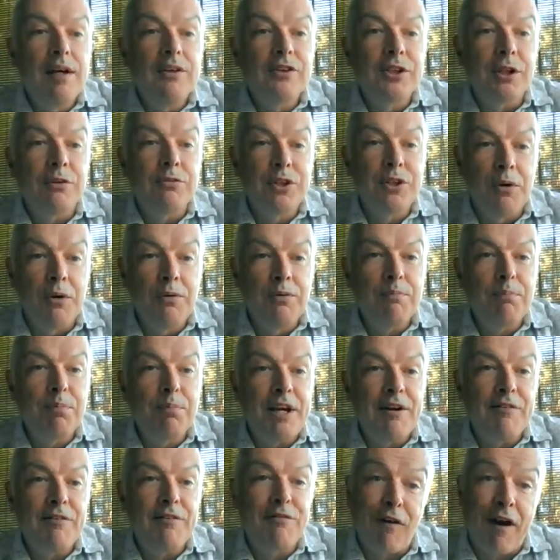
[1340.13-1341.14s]
So don't
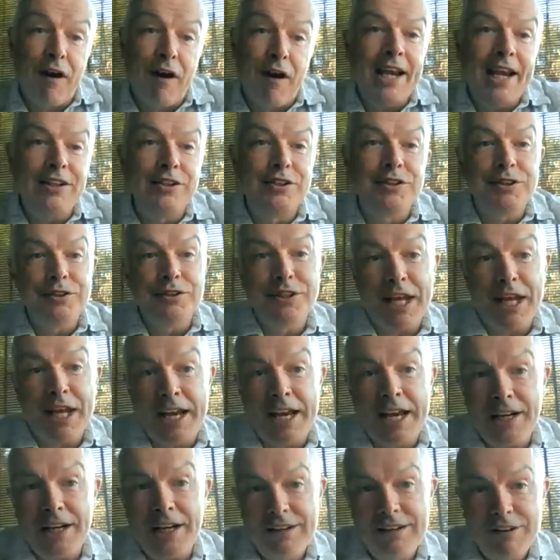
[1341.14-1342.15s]
be afraid to
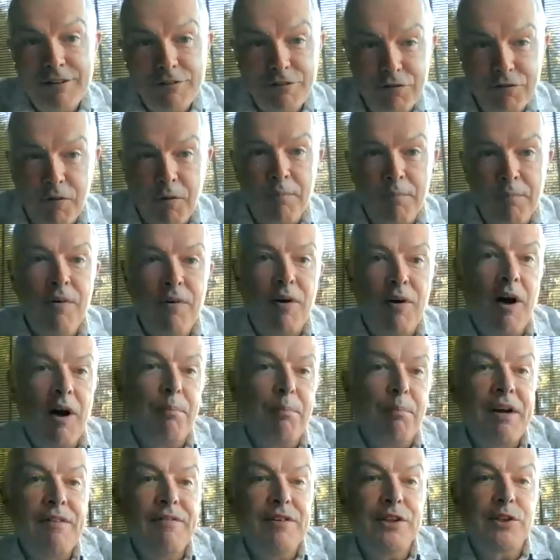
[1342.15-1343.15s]
take from
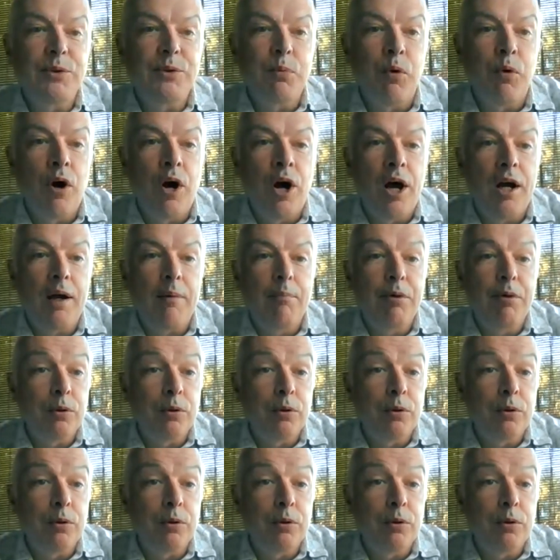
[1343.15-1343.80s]
previous work,